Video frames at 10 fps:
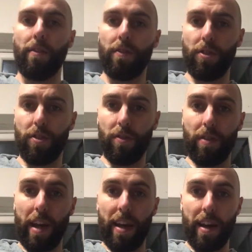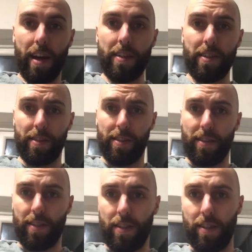on Sunday night
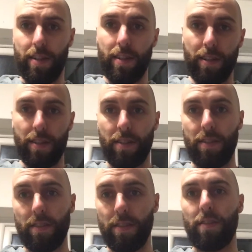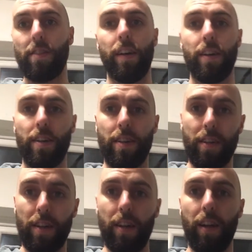and
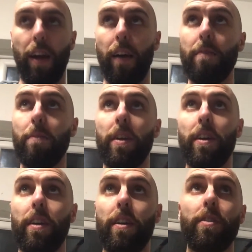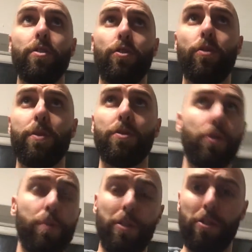I've been super
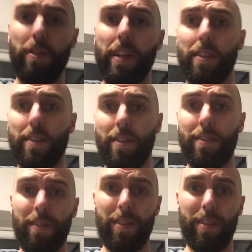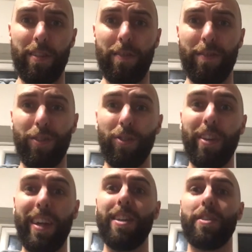strict, full
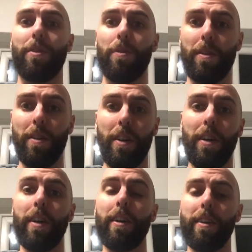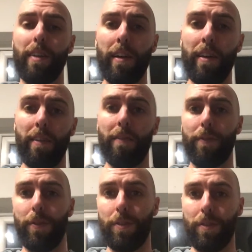keto diet
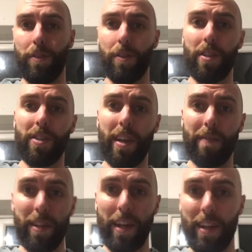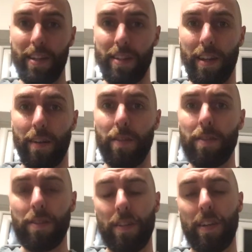for 7 days
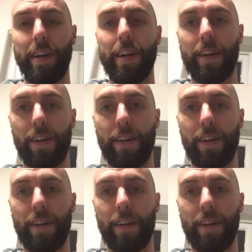now.